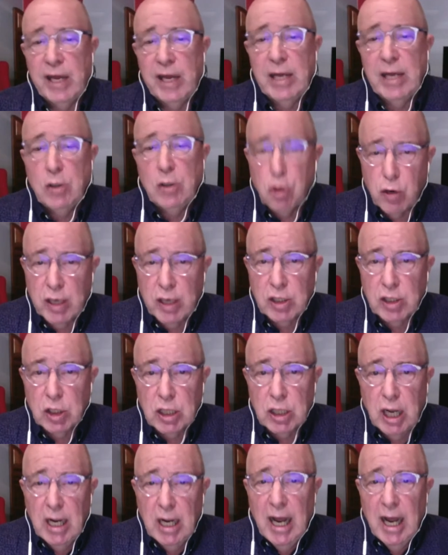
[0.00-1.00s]

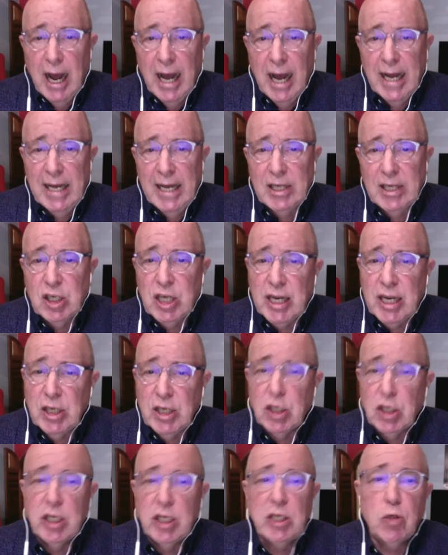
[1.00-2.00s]
interest. It
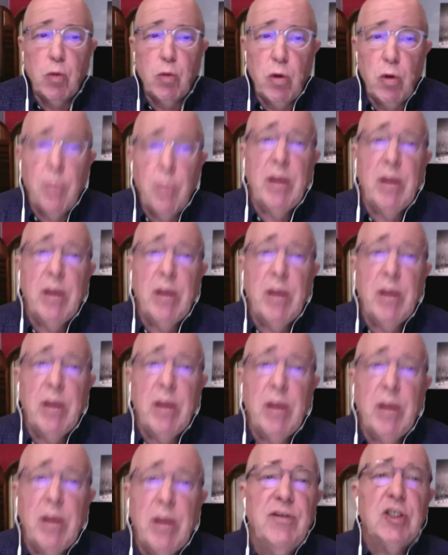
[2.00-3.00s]
says this will be
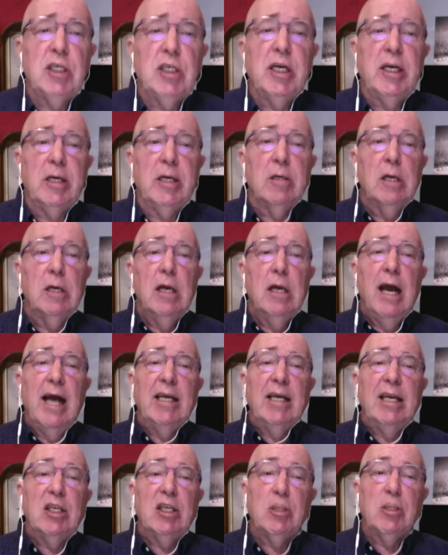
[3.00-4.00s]
revisited,
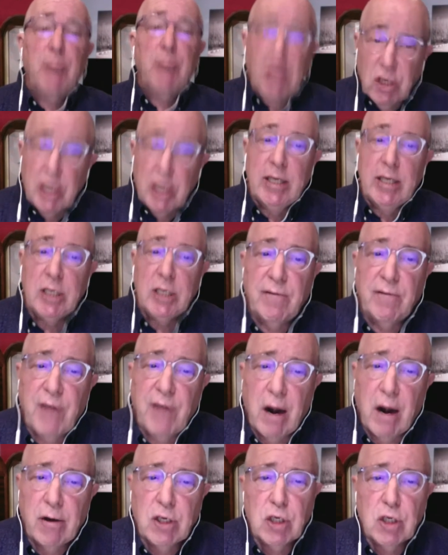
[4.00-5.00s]
especially as the
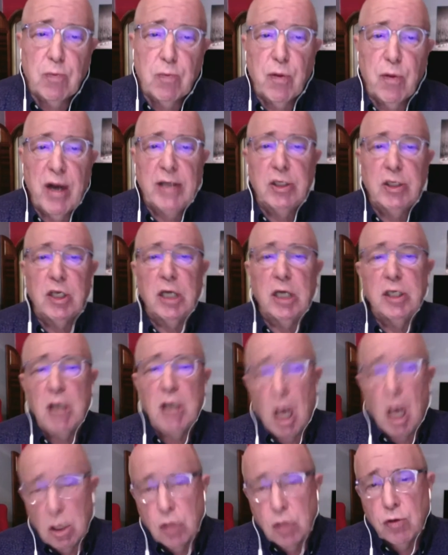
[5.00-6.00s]
virus spreads and
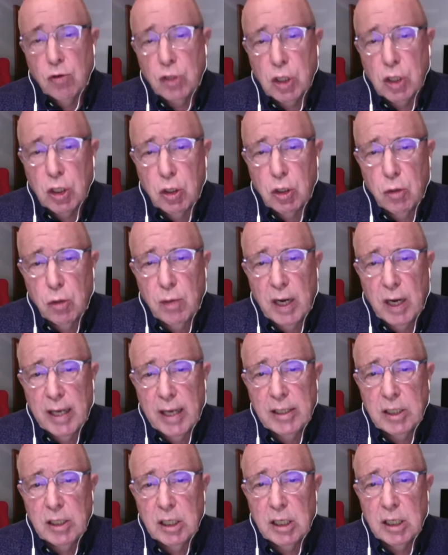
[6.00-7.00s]
data is
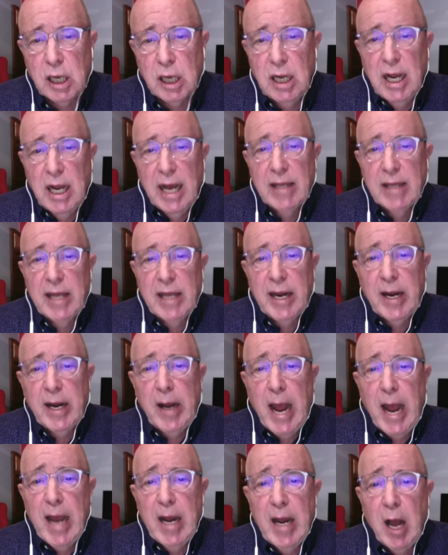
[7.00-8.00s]
accumulated. And the
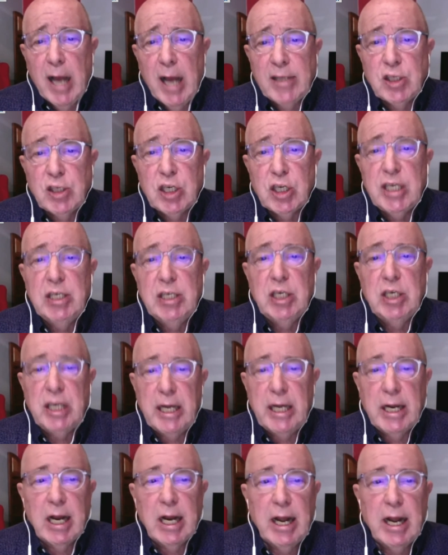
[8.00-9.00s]

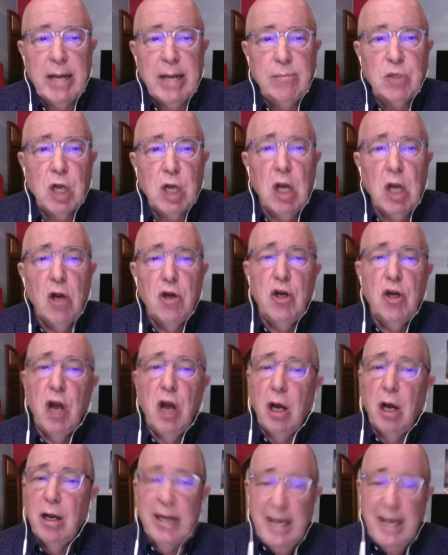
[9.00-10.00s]
NICD claims,
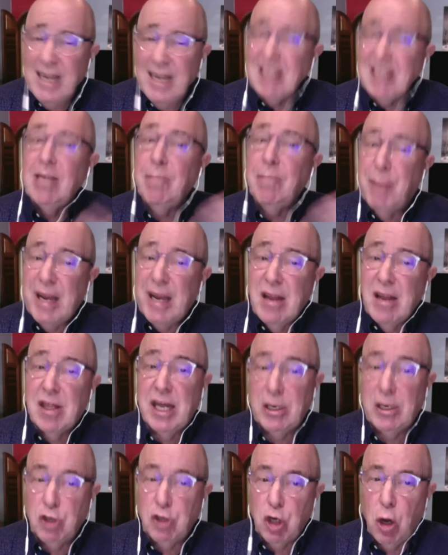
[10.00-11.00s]
here's a big
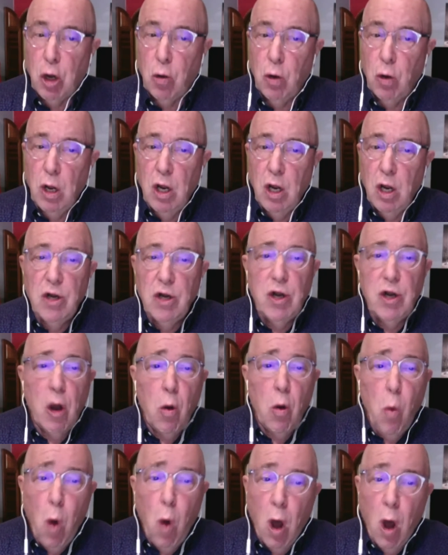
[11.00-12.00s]
thing, Joe, no
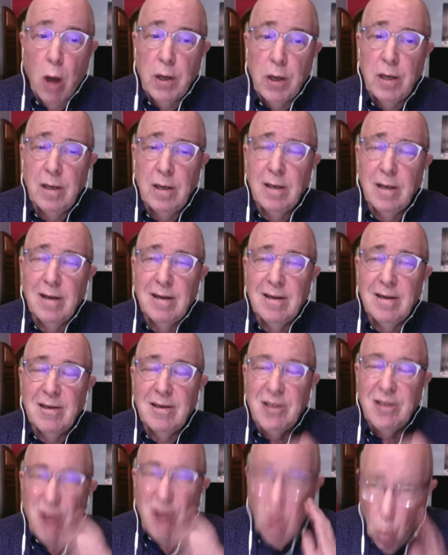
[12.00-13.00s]

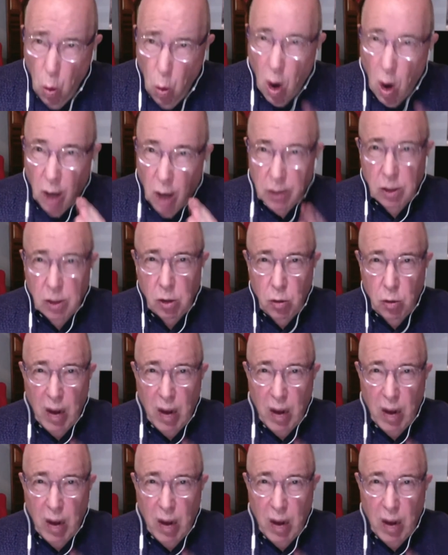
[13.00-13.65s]
one who